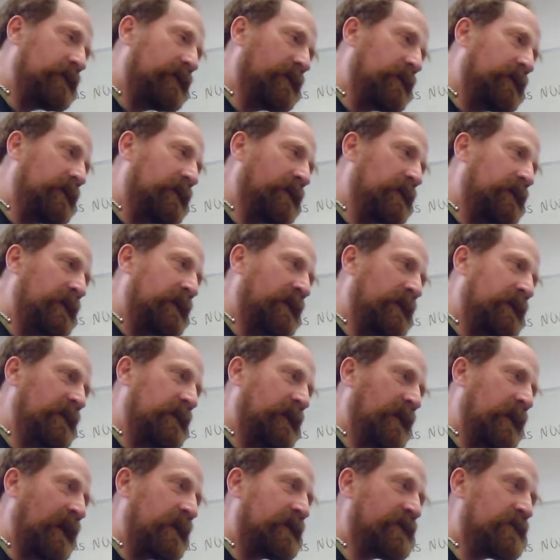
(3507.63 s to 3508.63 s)

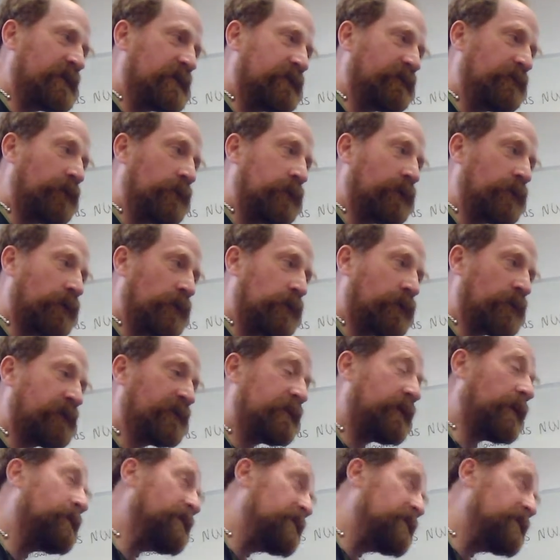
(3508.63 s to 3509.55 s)
It has this real knock-on effect.